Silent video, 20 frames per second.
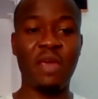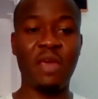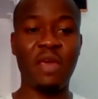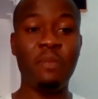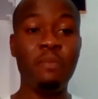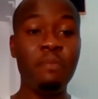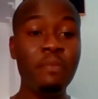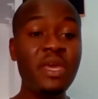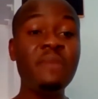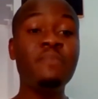
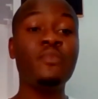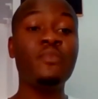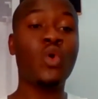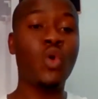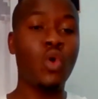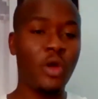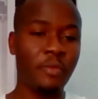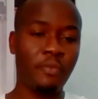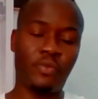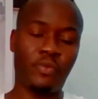meme
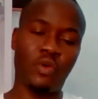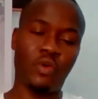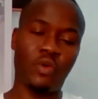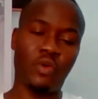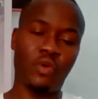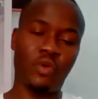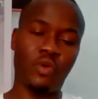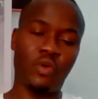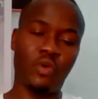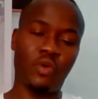coin
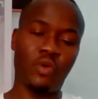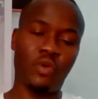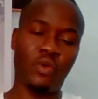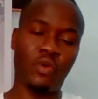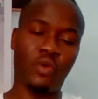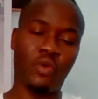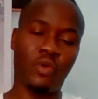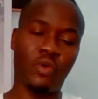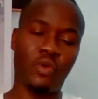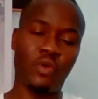project
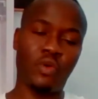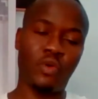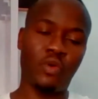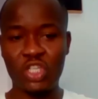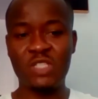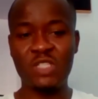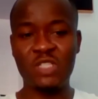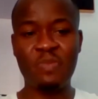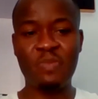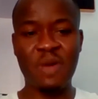can break
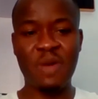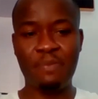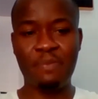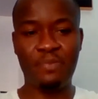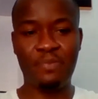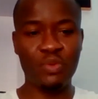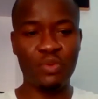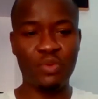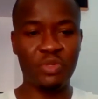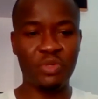this
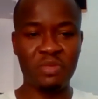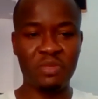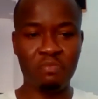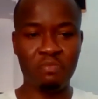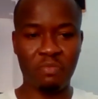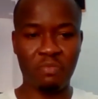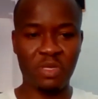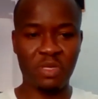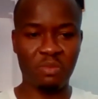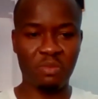record
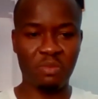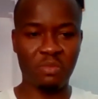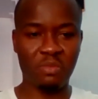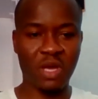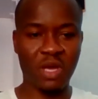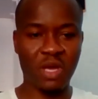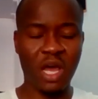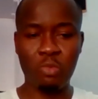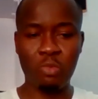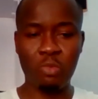just
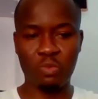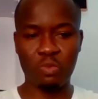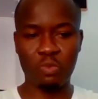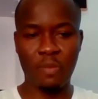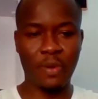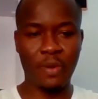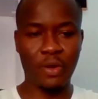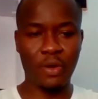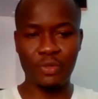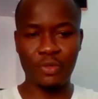by building
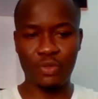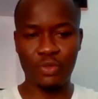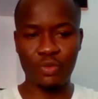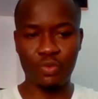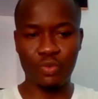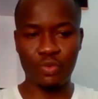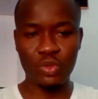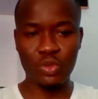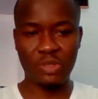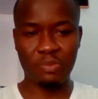meme, how much more
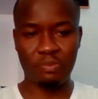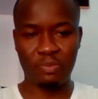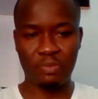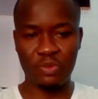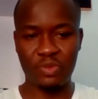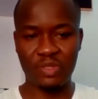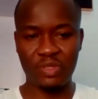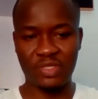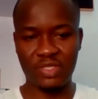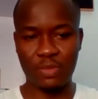about you
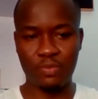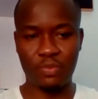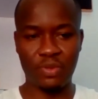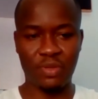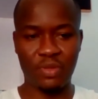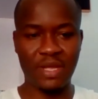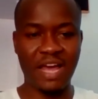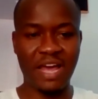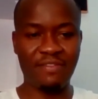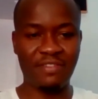who's building
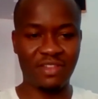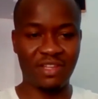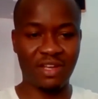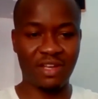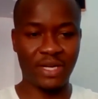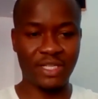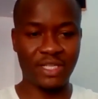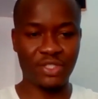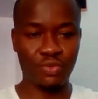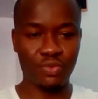something that have a
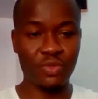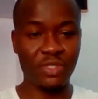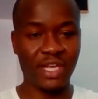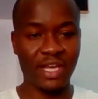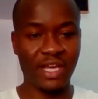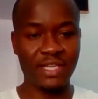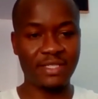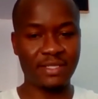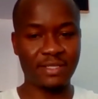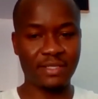direct use
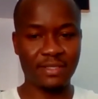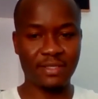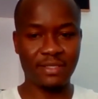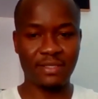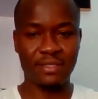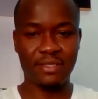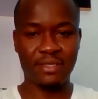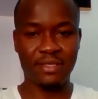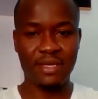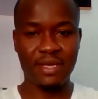case?
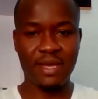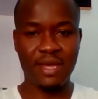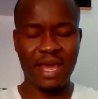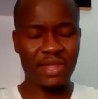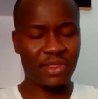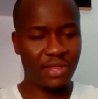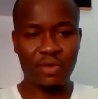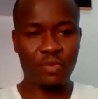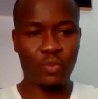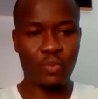I think we
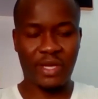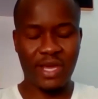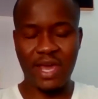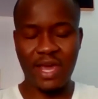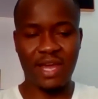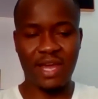can.